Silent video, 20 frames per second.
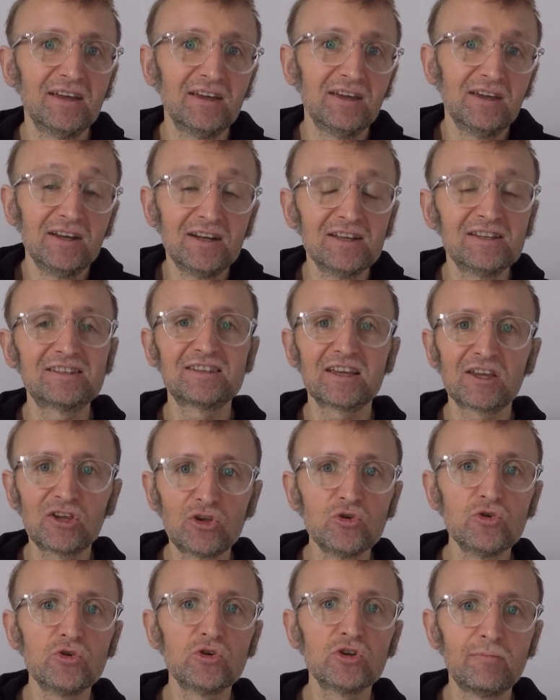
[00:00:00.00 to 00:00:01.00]
it is
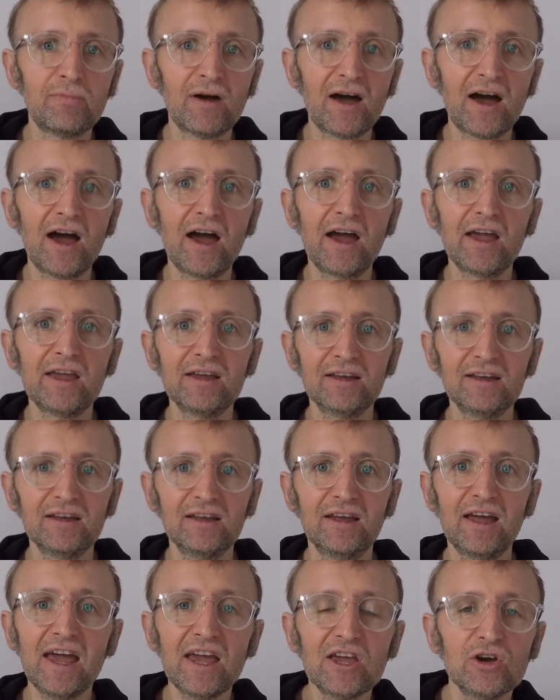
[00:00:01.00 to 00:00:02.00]
secured by
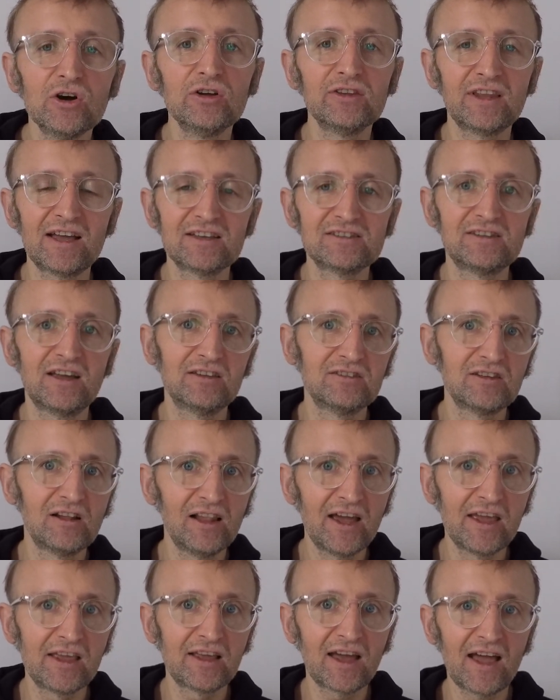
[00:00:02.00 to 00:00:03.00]
AION as the
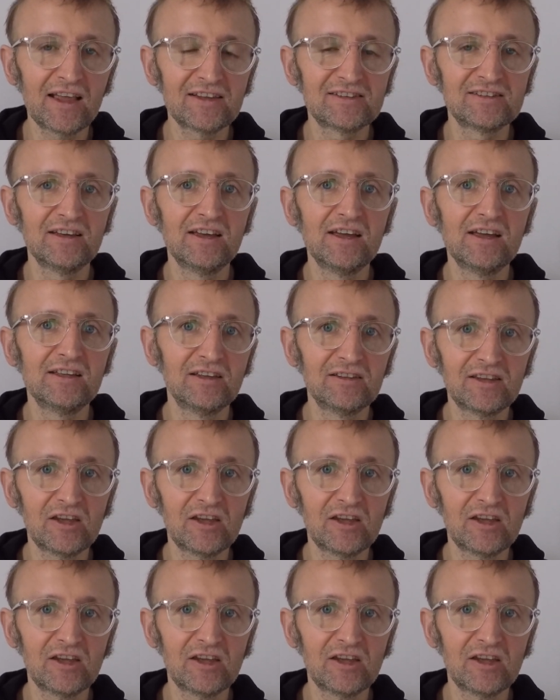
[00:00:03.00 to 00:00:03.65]
underlying asset, and